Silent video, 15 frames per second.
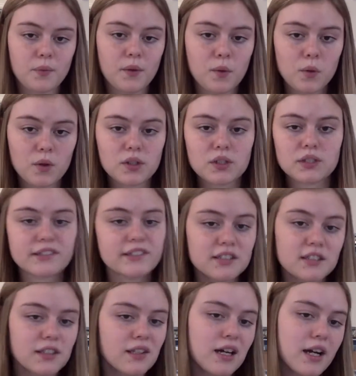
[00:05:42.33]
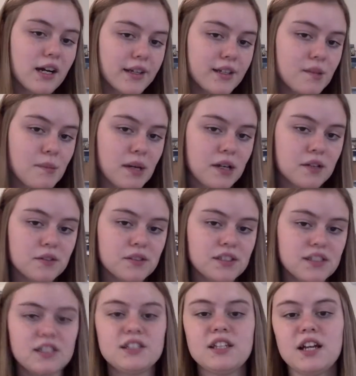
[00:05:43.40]
or line amount,
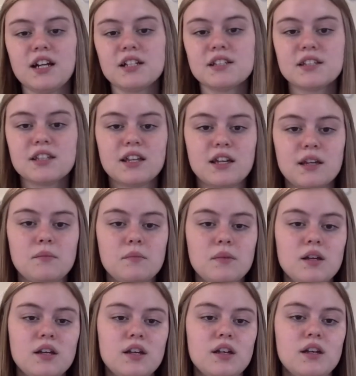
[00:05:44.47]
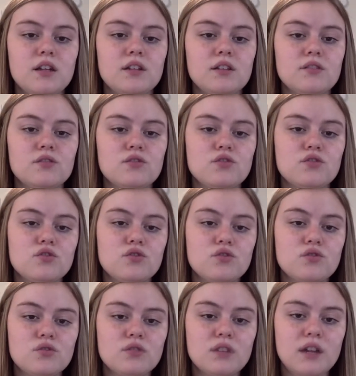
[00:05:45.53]
and ask them
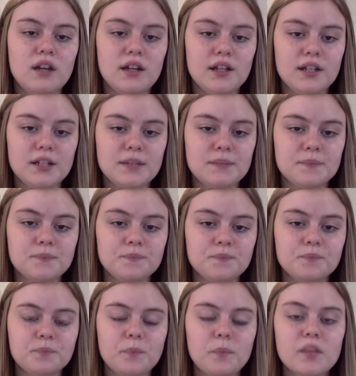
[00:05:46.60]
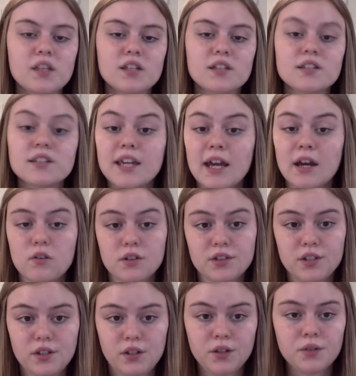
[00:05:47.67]
to count on
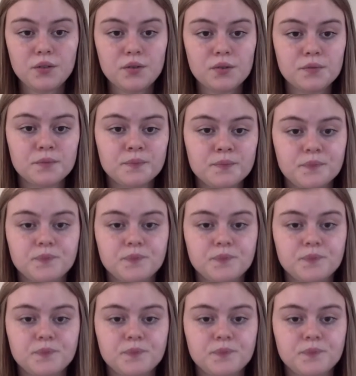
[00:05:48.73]
their own.